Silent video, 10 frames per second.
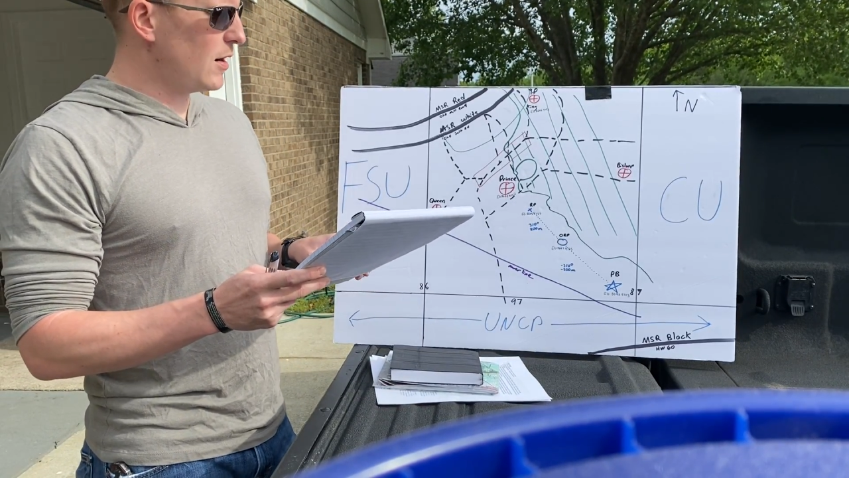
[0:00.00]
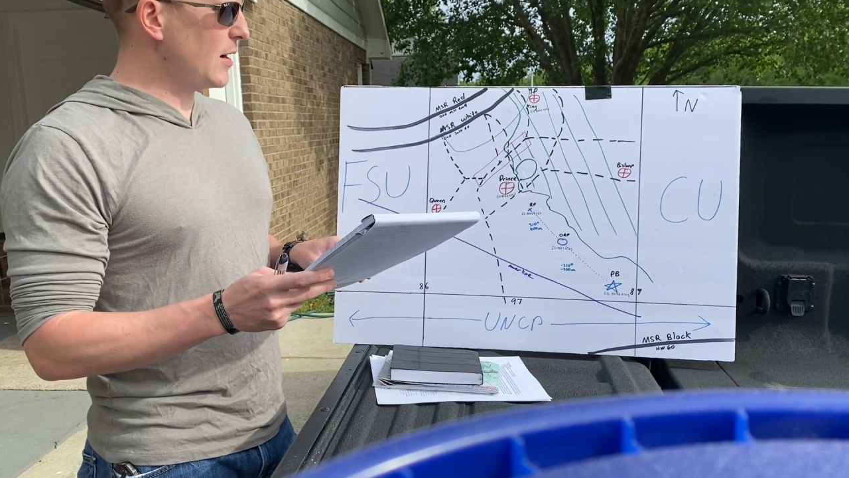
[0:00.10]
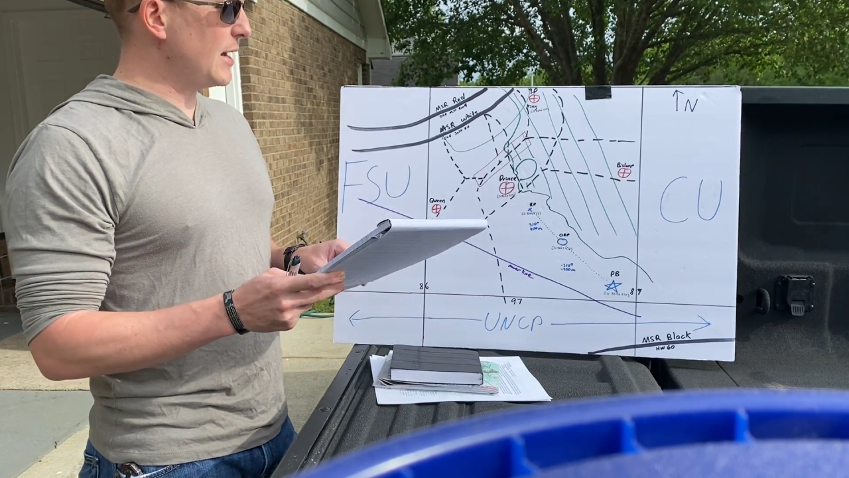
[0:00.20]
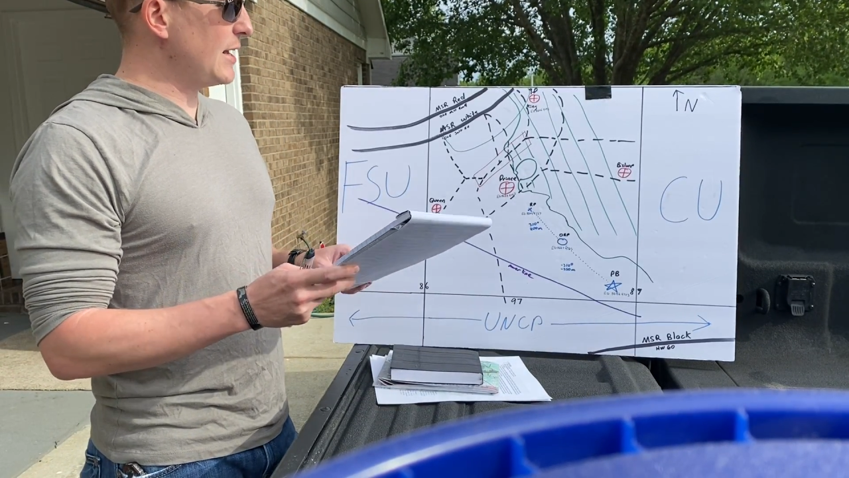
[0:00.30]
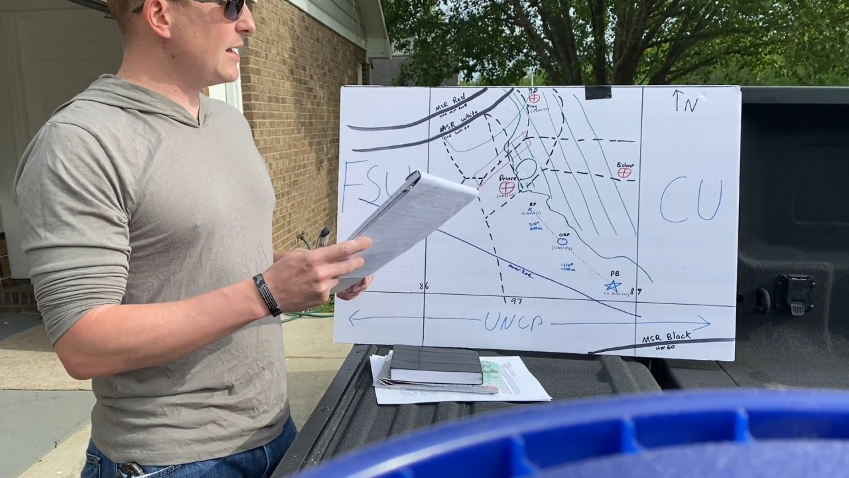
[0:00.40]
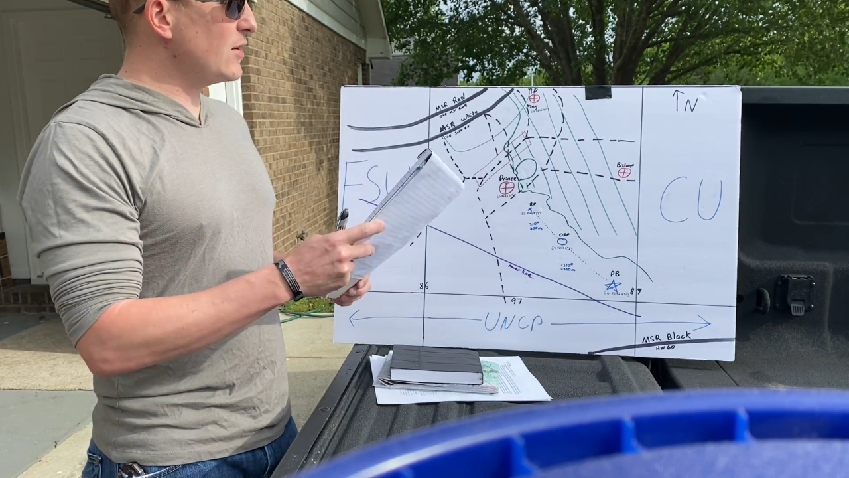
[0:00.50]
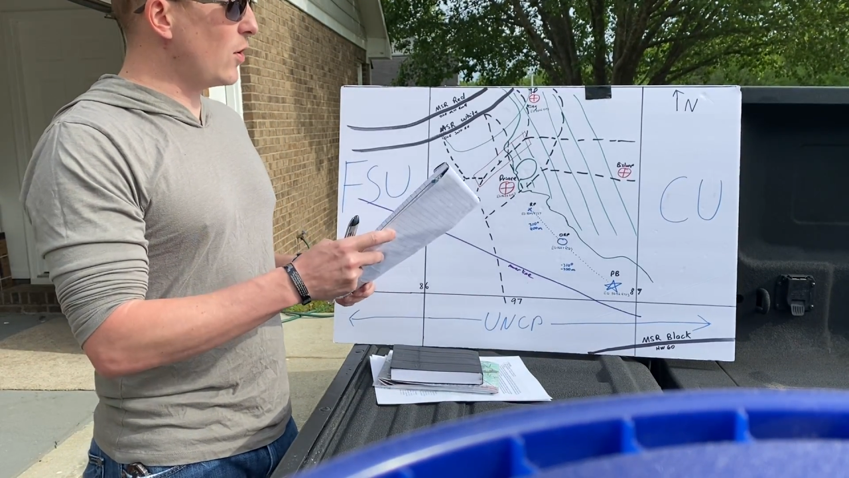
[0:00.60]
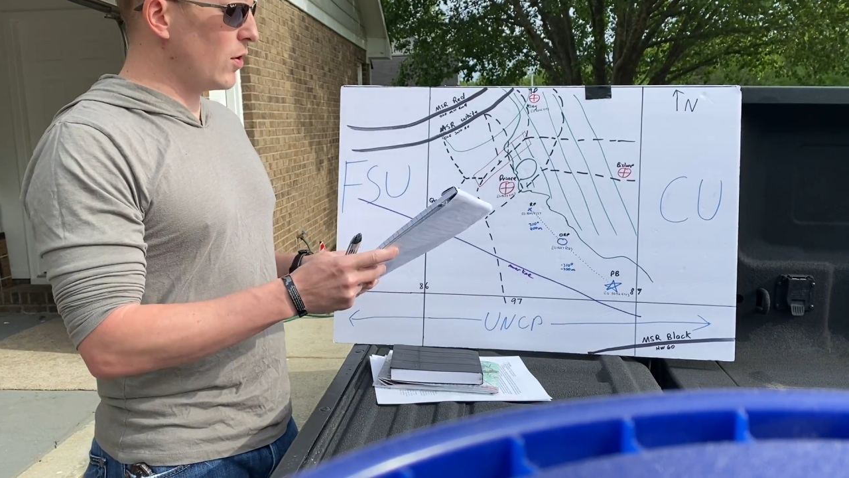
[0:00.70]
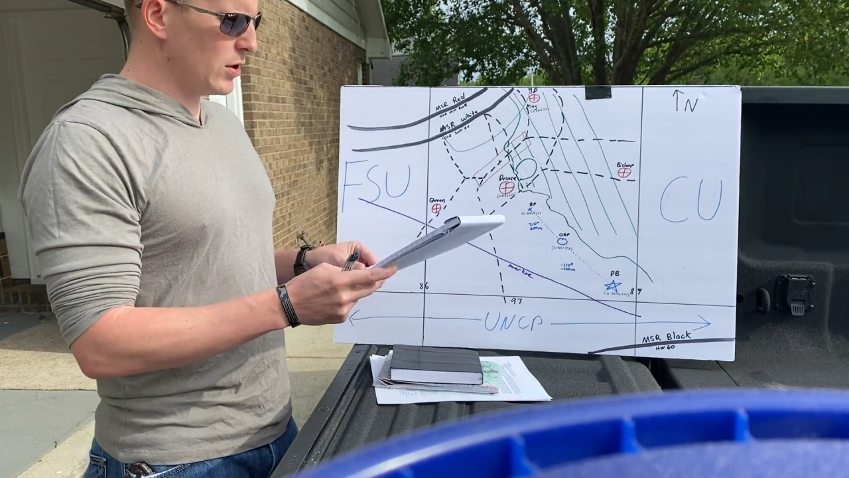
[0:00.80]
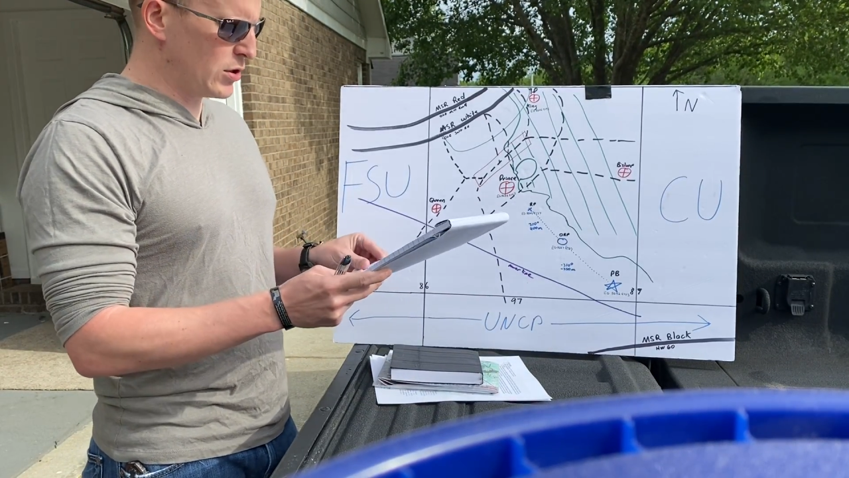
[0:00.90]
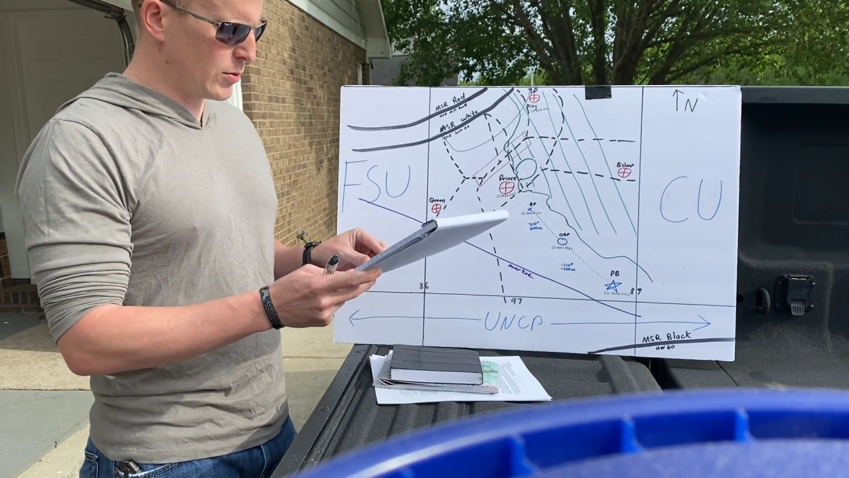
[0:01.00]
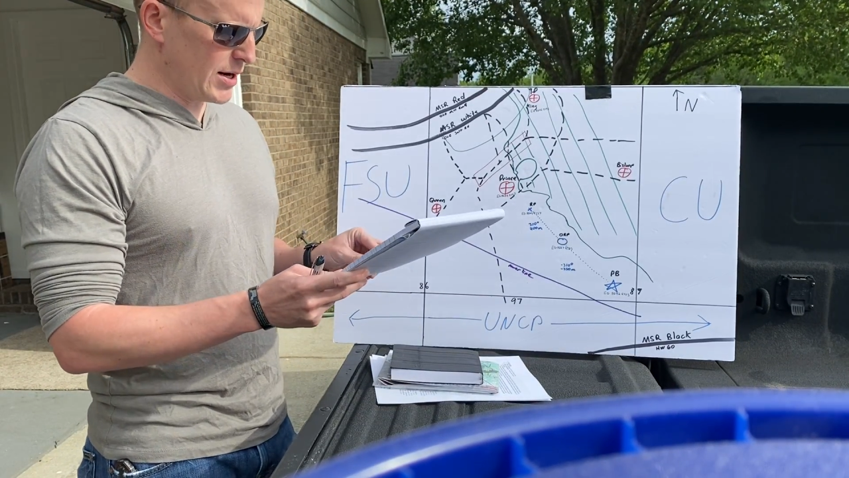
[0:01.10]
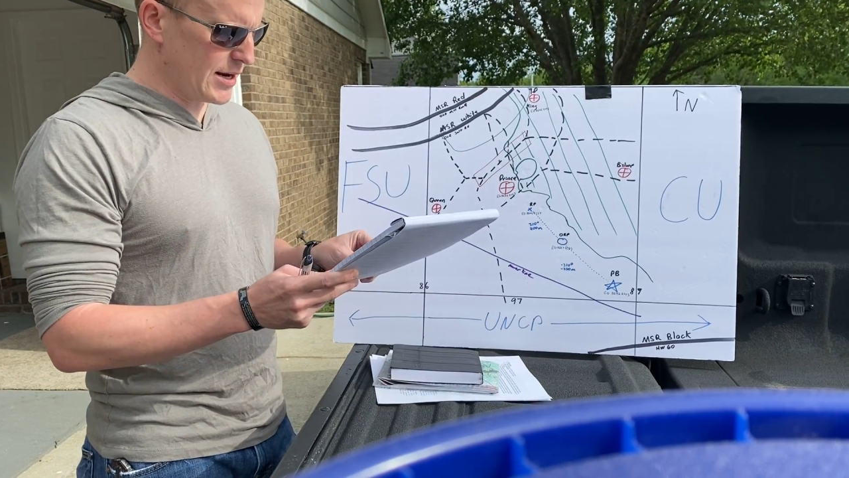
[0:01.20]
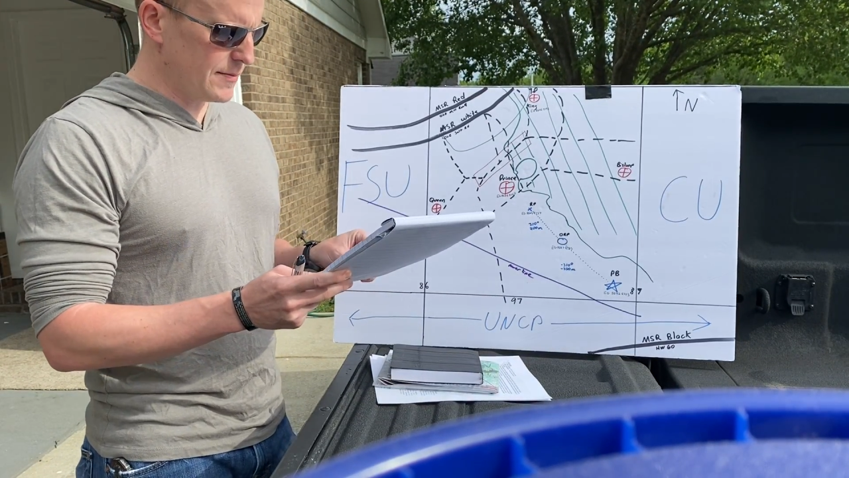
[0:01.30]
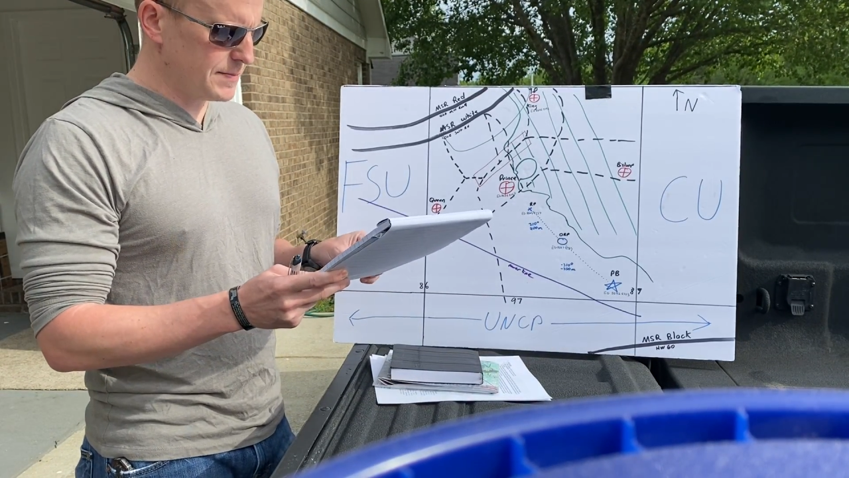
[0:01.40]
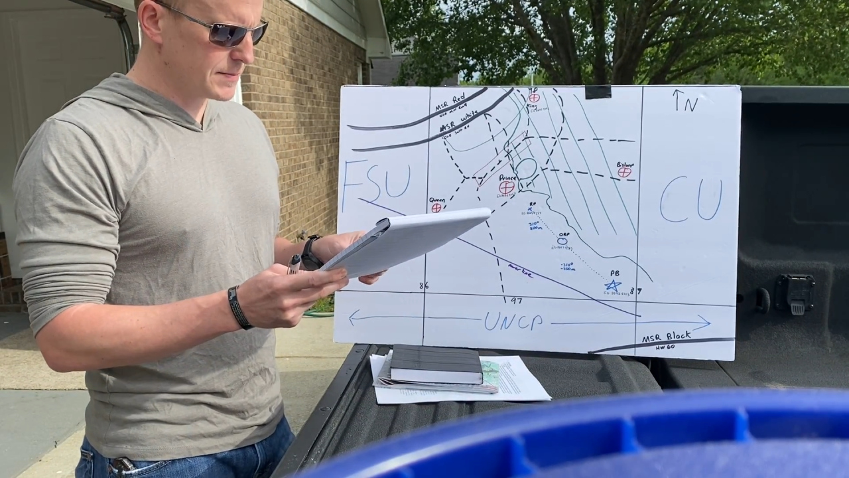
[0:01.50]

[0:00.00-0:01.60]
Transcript: All right, in our grid,